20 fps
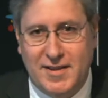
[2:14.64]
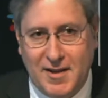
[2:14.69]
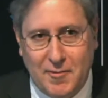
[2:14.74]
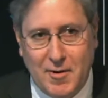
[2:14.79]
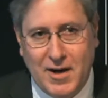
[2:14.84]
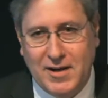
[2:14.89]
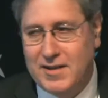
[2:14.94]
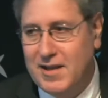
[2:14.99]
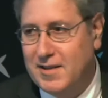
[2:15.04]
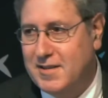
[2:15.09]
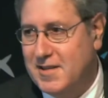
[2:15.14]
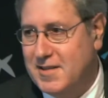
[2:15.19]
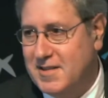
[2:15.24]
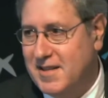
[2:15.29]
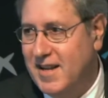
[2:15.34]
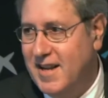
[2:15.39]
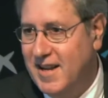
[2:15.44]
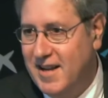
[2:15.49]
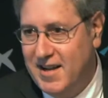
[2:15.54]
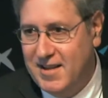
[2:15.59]
the one that is
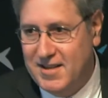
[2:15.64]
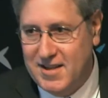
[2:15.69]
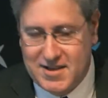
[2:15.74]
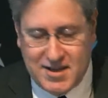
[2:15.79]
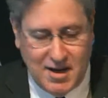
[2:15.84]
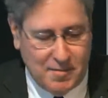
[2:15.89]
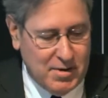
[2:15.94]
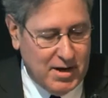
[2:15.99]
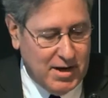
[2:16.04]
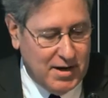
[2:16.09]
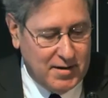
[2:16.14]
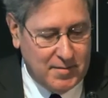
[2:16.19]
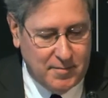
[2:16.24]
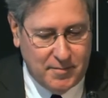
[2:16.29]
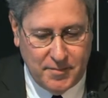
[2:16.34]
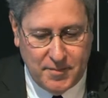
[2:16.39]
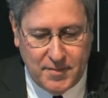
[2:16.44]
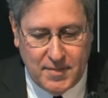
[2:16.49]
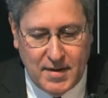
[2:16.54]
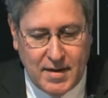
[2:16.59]
in the seminar.
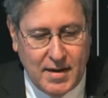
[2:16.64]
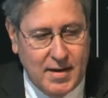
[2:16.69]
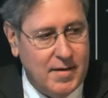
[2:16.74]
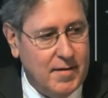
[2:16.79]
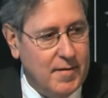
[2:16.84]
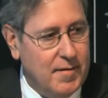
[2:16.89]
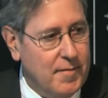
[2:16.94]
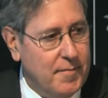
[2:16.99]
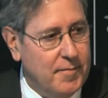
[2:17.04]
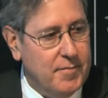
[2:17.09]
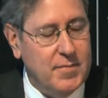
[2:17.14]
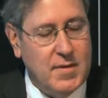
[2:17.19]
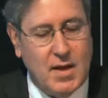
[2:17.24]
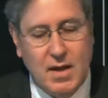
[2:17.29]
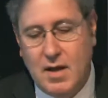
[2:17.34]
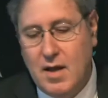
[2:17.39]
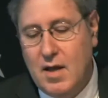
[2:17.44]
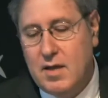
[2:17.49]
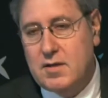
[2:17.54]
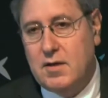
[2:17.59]

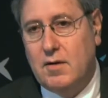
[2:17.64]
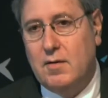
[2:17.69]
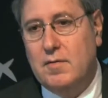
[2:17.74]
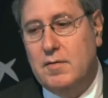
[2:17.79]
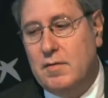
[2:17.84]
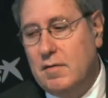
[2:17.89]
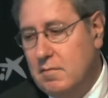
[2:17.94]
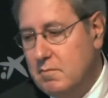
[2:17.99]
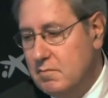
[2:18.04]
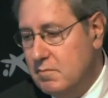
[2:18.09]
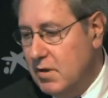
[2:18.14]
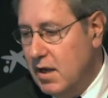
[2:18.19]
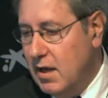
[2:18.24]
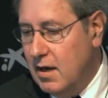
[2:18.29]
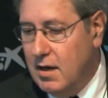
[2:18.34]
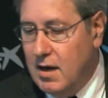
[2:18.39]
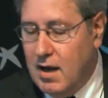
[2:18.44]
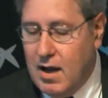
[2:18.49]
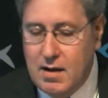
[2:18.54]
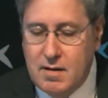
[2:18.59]
So
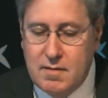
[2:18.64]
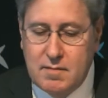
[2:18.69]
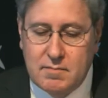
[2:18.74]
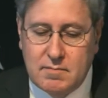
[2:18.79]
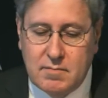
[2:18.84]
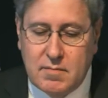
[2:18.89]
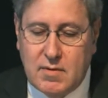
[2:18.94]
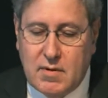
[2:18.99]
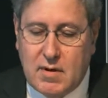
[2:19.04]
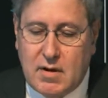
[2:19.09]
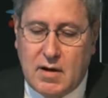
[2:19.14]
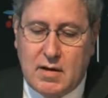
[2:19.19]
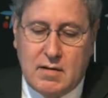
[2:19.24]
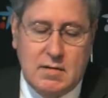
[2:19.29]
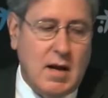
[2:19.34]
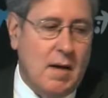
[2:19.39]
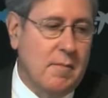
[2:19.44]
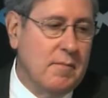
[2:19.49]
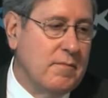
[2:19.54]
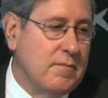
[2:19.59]
here I
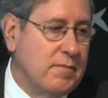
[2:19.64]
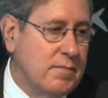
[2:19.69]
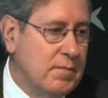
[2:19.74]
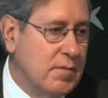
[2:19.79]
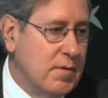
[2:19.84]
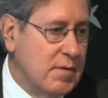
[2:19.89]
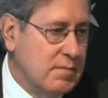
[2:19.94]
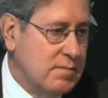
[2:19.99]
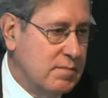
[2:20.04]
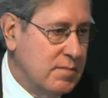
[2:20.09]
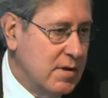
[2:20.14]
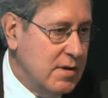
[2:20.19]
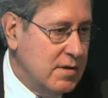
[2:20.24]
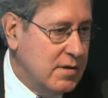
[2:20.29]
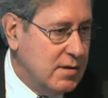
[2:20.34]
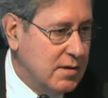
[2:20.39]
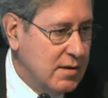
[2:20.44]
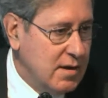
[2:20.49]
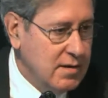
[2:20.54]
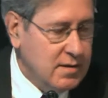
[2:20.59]
come to
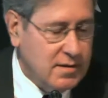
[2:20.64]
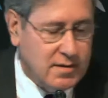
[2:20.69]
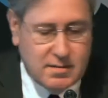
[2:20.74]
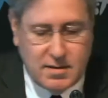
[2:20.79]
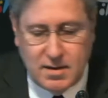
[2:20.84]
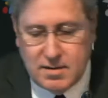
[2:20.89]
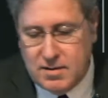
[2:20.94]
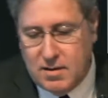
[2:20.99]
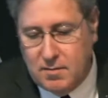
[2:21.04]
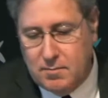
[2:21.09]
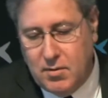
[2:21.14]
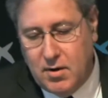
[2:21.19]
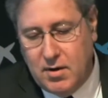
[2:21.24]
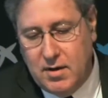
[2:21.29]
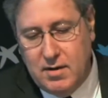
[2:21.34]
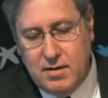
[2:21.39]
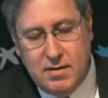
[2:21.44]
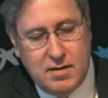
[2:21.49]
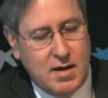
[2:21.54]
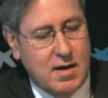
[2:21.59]
this, this, this young
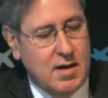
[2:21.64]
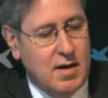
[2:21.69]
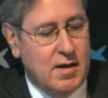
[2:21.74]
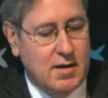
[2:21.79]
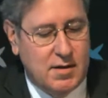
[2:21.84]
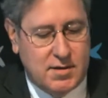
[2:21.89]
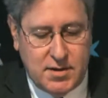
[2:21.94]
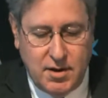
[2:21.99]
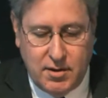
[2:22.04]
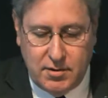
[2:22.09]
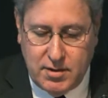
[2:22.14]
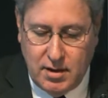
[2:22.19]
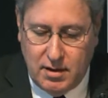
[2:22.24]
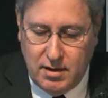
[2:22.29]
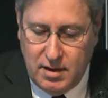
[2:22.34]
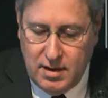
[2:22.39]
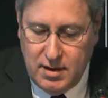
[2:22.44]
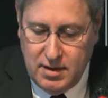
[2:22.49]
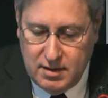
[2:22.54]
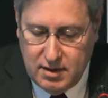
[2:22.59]
boy.
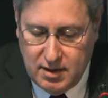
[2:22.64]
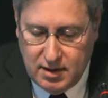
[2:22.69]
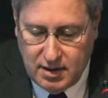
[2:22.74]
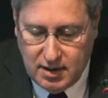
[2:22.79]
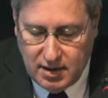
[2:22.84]
Certainly, uh,